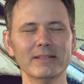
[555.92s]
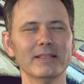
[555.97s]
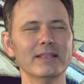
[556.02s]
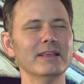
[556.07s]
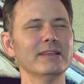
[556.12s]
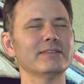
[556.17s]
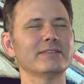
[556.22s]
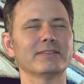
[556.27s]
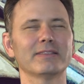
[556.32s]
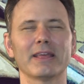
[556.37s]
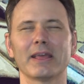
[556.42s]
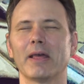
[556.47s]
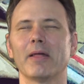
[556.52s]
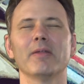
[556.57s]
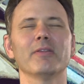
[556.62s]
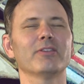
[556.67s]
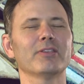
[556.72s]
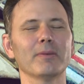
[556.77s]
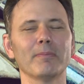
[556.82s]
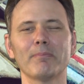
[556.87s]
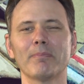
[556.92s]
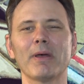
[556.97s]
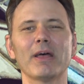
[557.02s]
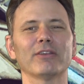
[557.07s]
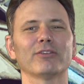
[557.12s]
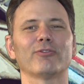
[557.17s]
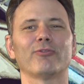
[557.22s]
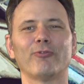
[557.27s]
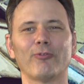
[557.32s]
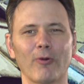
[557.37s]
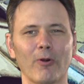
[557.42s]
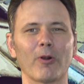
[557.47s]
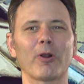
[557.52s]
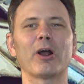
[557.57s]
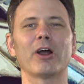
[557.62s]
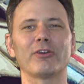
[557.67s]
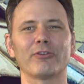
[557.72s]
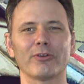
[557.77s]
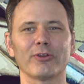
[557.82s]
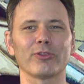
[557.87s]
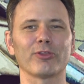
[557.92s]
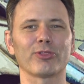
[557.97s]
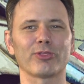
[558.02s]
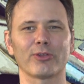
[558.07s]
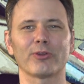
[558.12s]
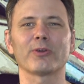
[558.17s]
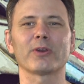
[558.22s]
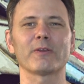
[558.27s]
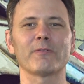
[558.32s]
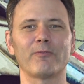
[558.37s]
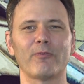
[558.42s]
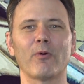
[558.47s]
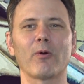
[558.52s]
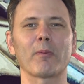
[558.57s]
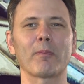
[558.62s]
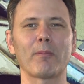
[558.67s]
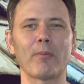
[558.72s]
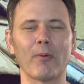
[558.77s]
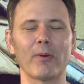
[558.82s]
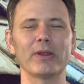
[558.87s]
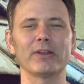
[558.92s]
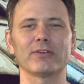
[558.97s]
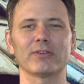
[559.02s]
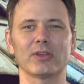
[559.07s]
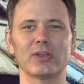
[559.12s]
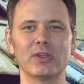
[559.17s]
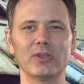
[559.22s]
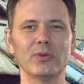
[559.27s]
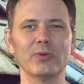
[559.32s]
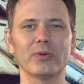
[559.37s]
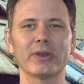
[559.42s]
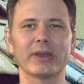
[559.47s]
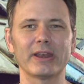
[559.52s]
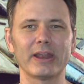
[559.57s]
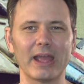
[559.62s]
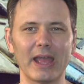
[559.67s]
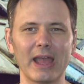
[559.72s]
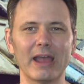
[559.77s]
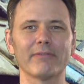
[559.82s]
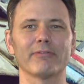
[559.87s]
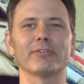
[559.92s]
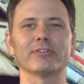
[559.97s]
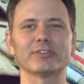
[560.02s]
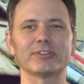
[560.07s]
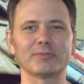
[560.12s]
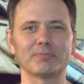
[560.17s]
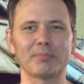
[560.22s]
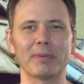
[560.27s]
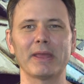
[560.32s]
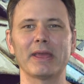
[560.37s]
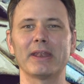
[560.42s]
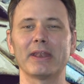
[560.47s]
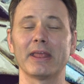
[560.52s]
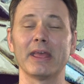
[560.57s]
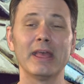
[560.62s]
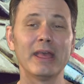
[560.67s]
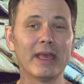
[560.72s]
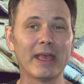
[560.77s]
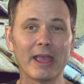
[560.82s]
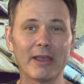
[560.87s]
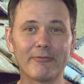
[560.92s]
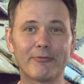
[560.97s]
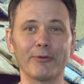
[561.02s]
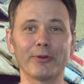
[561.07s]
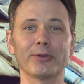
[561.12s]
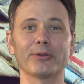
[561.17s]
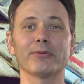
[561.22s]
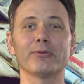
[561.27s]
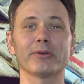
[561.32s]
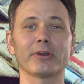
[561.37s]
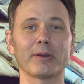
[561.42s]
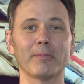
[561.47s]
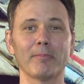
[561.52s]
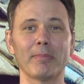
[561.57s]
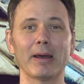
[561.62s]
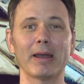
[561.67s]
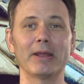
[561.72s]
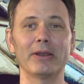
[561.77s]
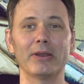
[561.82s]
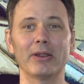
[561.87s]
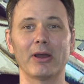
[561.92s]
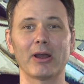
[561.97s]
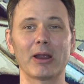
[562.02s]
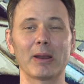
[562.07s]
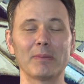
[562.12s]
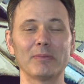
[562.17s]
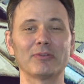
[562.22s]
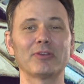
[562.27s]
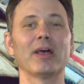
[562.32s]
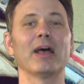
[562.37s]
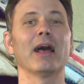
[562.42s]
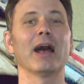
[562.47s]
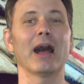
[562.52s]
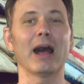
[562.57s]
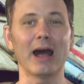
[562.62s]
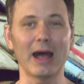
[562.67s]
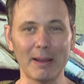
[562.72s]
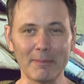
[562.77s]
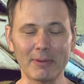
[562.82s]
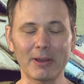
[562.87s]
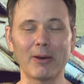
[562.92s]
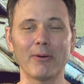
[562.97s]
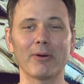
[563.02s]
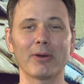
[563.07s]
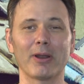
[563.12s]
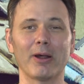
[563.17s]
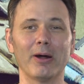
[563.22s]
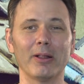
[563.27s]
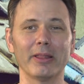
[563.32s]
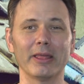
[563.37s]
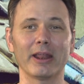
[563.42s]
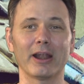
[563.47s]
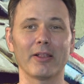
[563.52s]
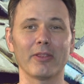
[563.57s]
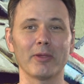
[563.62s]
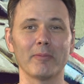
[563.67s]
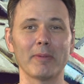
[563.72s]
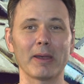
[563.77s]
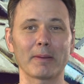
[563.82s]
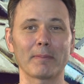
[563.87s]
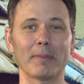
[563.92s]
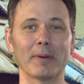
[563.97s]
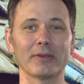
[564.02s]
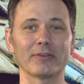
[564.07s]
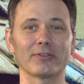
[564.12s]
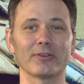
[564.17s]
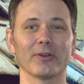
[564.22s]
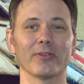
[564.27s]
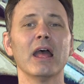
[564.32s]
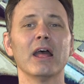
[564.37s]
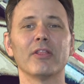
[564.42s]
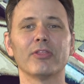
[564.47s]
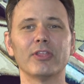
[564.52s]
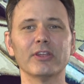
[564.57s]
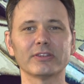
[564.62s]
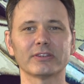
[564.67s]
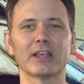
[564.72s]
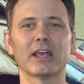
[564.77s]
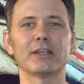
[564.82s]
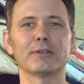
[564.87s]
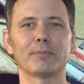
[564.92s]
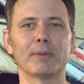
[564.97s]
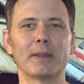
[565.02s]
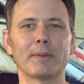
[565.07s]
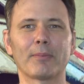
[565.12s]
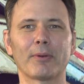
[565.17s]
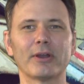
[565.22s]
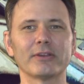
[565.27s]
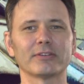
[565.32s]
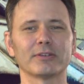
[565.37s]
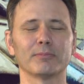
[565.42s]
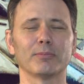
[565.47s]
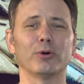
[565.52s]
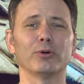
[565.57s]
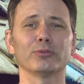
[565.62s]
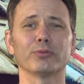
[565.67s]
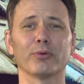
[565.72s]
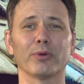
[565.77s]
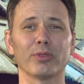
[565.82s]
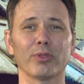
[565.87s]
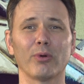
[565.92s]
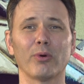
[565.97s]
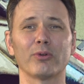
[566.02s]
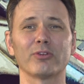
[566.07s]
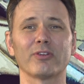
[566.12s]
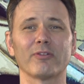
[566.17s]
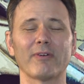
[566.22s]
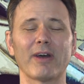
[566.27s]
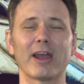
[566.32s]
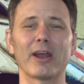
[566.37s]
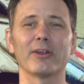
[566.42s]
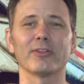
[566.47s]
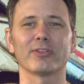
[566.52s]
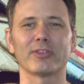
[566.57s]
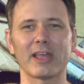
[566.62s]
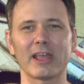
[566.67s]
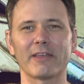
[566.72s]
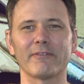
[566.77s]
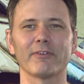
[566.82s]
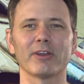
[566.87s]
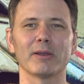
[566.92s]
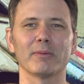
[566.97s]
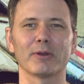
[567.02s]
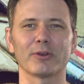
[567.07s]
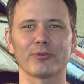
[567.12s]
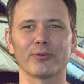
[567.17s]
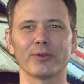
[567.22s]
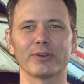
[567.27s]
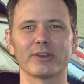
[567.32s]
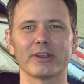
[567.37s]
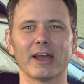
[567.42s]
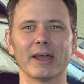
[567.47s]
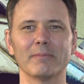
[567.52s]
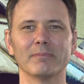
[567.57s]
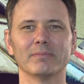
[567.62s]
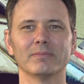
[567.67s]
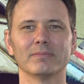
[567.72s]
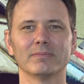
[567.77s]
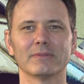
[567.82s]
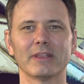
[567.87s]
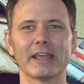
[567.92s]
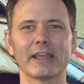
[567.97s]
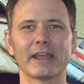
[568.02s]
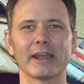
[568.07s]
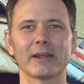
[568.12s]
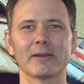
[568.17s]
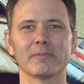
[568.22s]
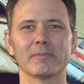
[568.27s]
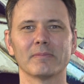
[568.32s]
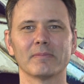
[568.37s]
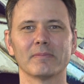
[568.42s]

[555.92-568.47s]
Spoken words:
This thing, it's the best 434 points you can ever spend. If we're doing combined arms, I'm going all in on the Mechbuster. This has been Preston Poulter with Lords of Iron. Thank you very much for your time. Take care.